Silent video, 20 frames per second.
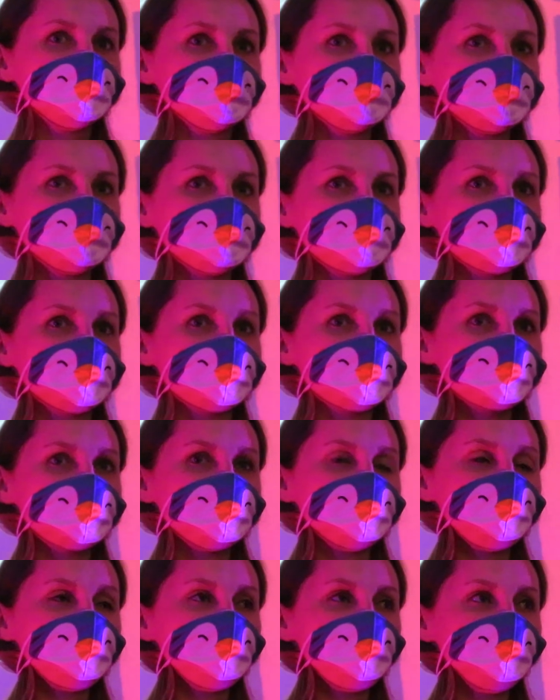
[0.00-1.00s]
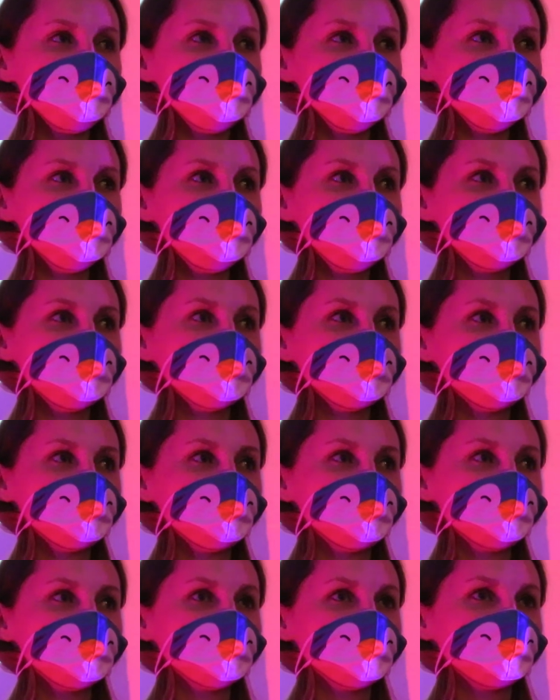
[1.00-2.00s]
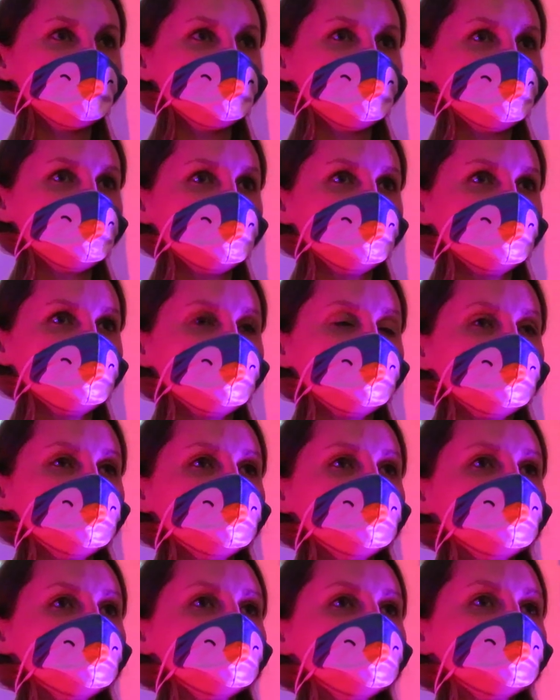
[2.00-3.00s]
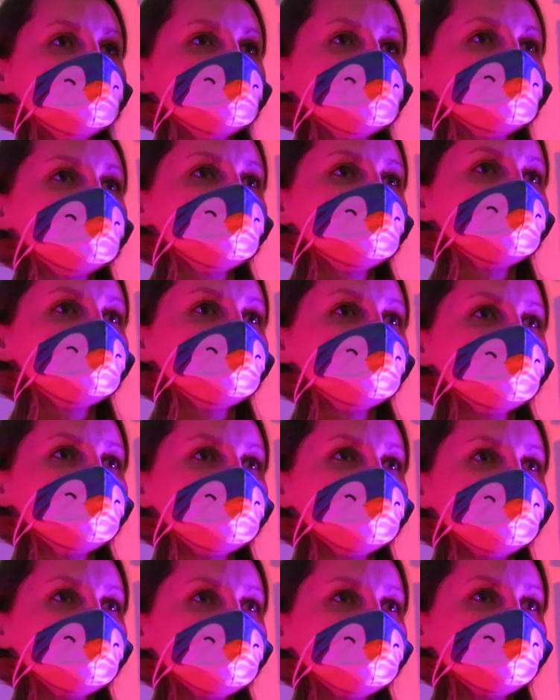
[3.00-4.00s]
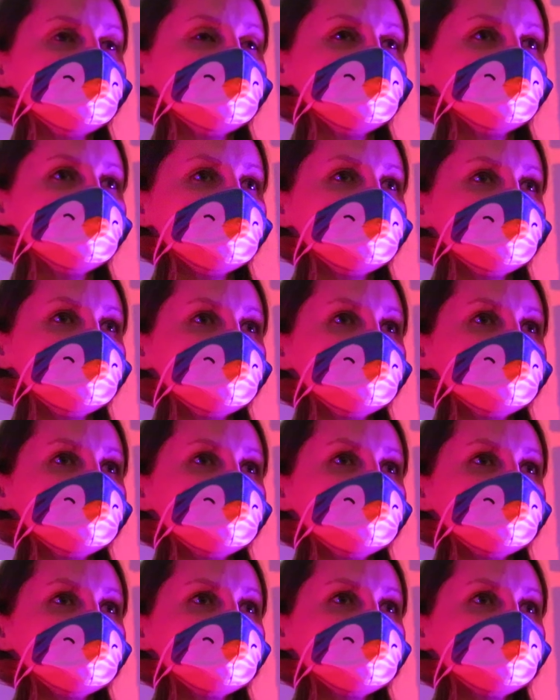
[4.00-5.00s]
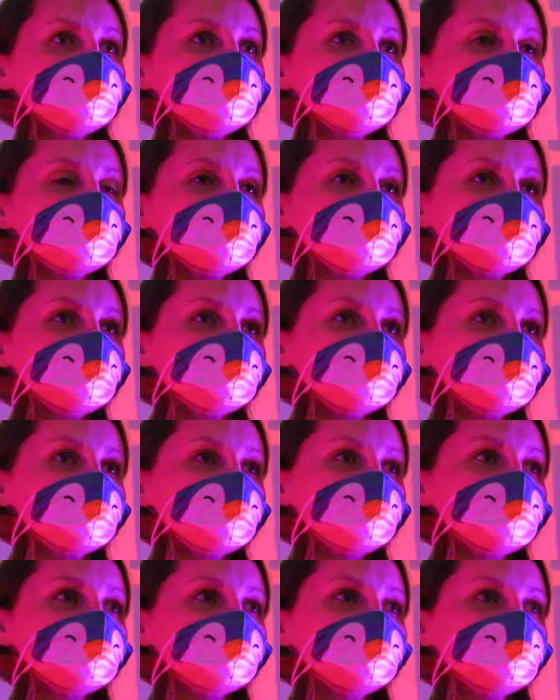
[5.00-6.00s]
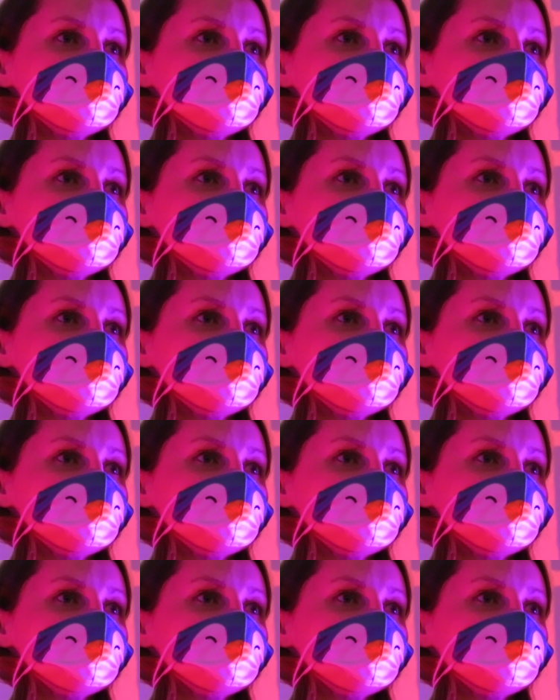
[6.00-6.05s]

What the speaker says: into the body. It's your fault. The mudskippers still remember the